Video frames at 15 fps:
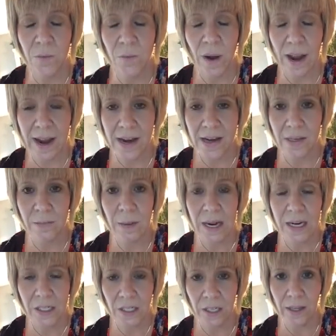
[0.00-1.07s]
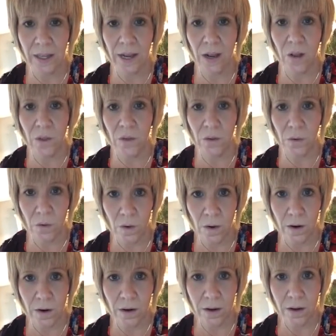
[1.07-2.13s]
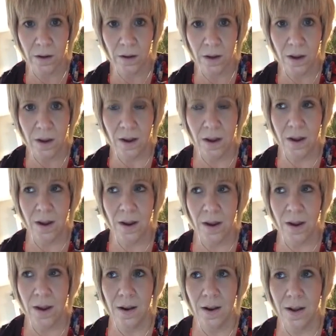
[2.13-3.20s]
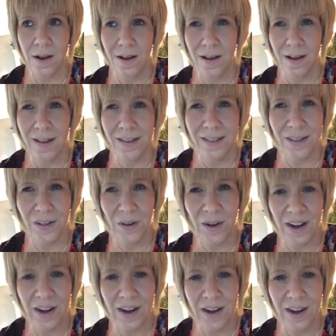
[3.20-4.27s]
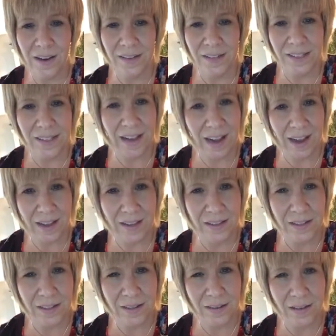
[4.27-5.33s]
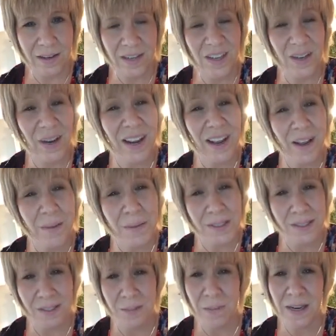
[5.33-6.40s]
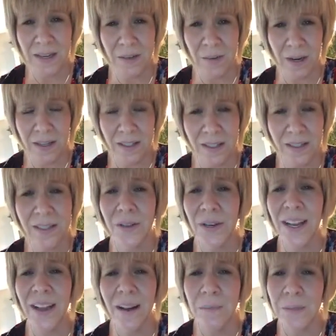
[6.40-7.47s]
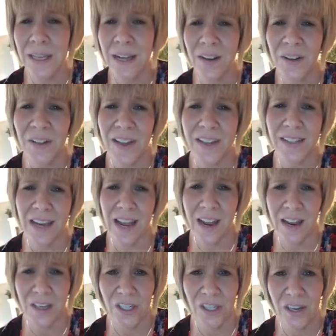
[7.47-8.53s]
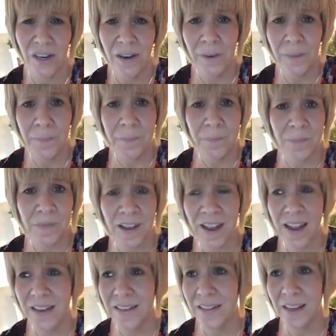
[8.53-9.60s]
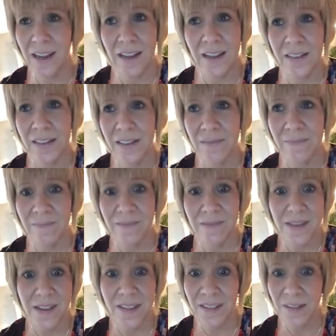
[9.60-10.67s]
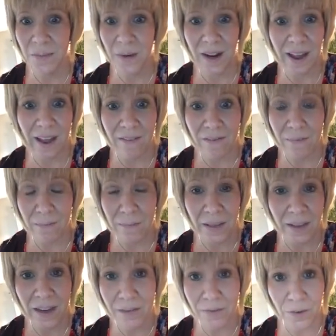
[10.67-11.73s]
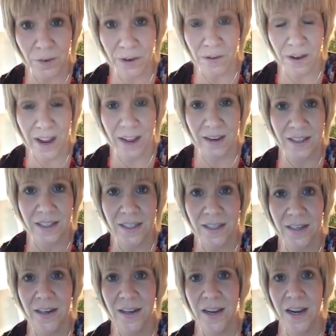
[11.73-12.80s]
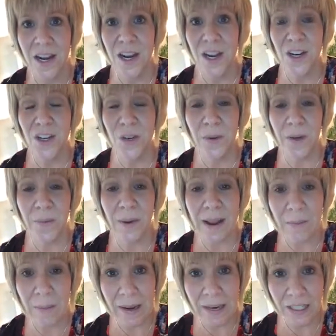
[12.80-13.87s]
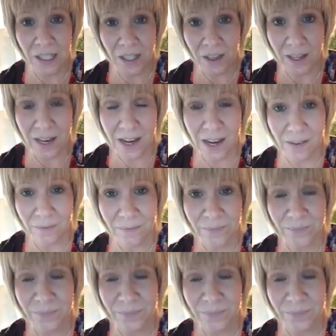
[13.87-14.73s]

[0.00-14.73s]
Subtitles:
wait patiently on the Lord until he decides, until he comes to speak to us, until he comes out on that stage and says, this is what I have planned for you next? Do we wait patiently,